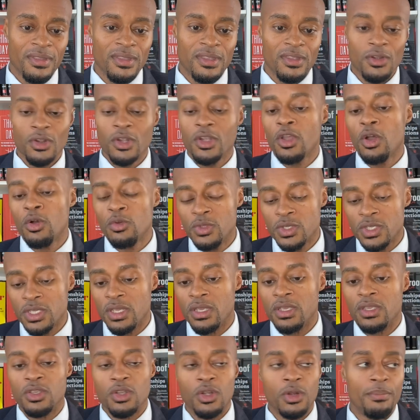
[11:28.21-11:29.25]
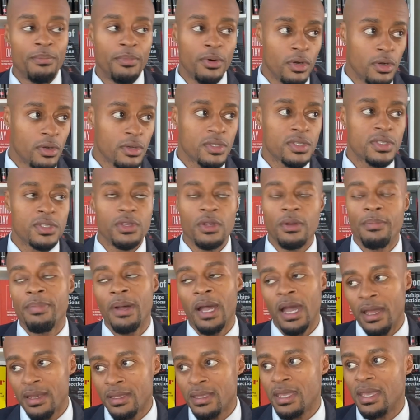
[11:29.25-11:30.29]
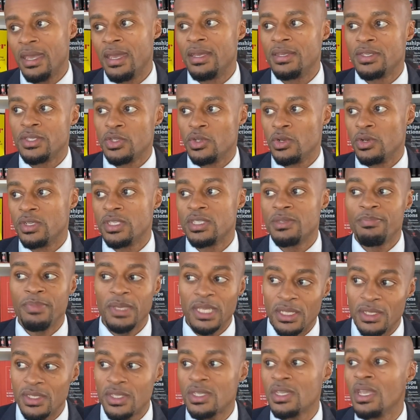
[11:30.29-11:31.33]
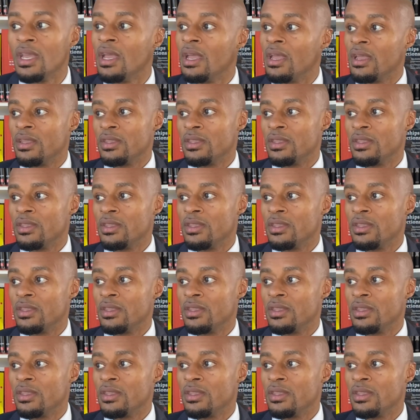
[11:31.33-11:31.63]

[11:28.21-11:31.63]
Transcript: your coaching, your books, your podcast, your speech,